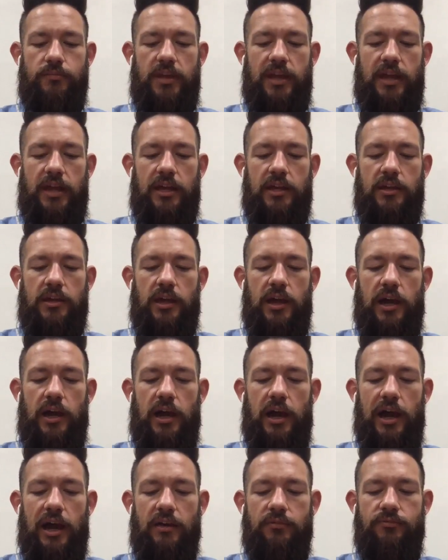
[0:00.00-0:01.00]
And
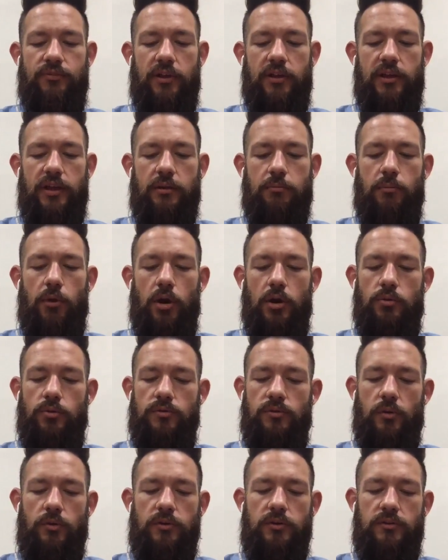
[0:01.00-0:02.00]
I felt like Mark
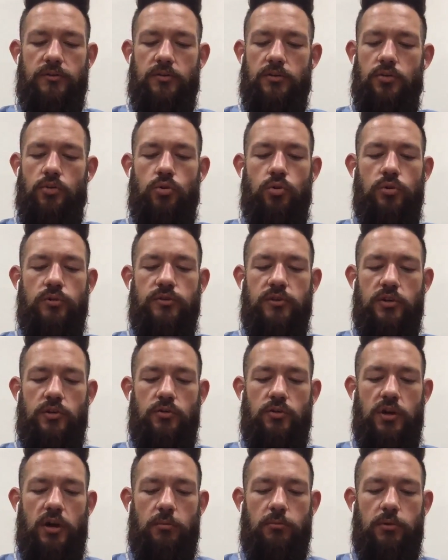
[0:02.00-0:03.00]
was always cool as a
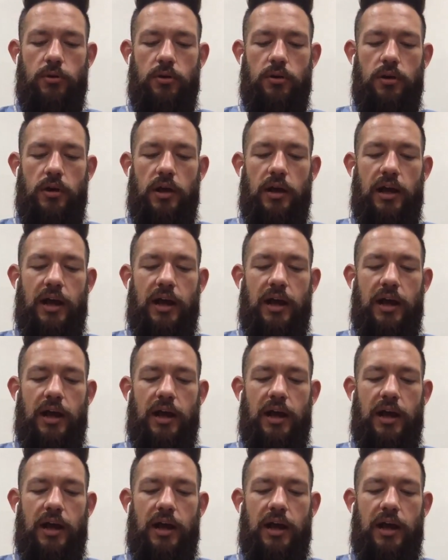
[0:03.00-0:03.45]
cucumber.